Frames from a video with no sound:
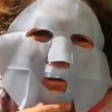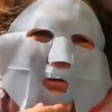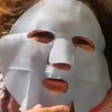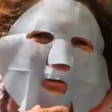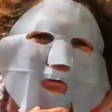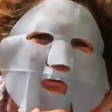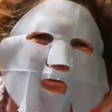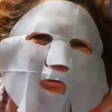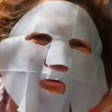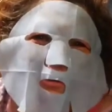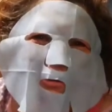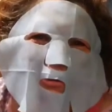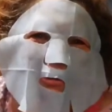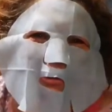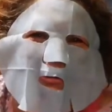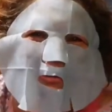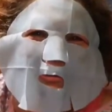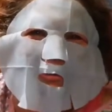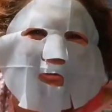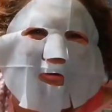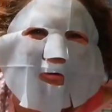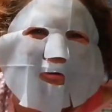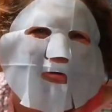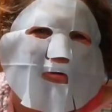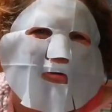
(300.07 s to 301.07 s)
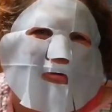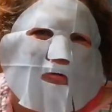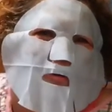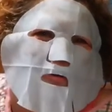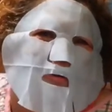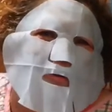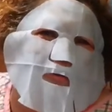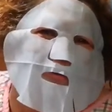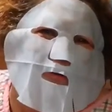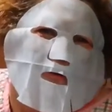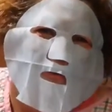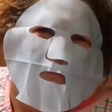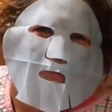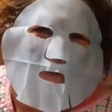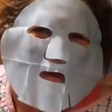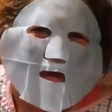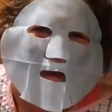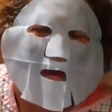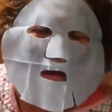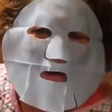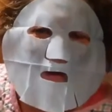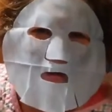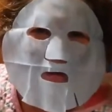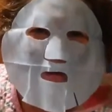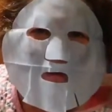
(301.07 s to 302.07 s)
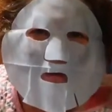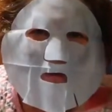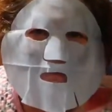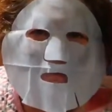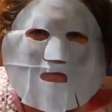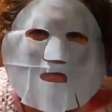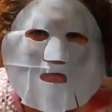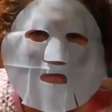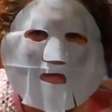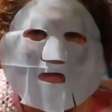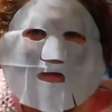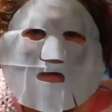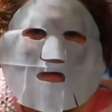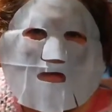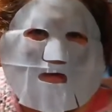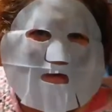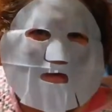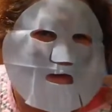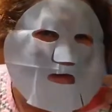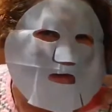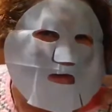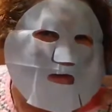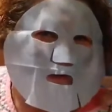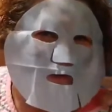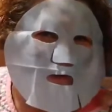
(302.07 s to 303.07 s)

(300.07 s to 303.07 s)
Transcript: at you. No, you don't look so bad. Look at me.